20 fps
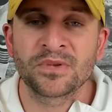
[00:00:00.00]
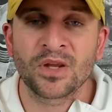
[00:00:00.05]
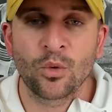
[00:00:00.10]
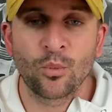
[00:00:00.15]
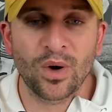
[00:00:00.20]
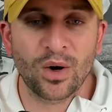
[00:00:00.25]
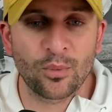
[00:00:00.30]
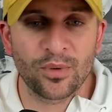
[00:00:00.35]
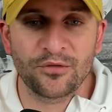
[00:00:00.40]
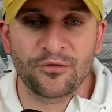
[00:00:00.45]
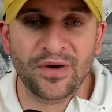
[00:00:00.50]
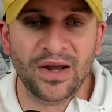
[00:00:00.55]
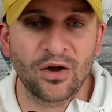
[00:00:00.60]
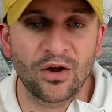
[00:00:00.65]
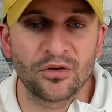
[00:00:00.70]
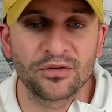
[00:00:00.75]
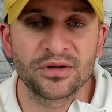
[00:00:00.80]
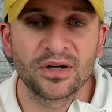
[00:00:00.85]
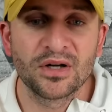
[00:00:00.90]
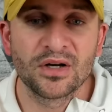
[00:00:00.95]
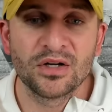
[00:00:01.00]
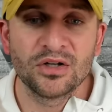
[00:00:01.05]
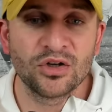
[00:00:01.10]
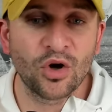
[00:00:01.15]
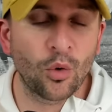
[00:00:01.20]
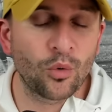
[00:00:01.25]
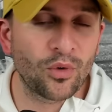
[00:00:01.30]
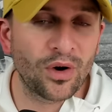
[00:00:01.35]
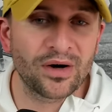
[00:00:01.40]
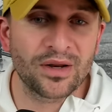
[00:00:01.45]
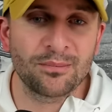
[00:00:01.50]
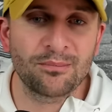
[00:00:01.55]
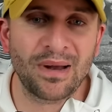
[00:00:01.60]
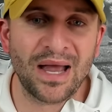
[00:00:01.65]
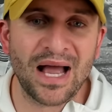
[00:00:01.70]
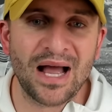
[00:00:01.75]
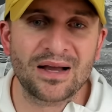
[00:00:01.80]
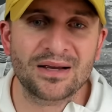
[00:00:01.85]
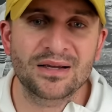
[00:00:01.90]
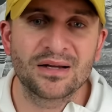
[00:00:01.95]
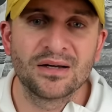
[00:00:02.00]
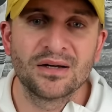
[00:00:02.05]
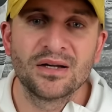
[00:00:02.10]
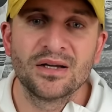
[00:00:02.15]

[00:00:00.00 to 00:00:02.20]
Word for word: Where we failed, no running back.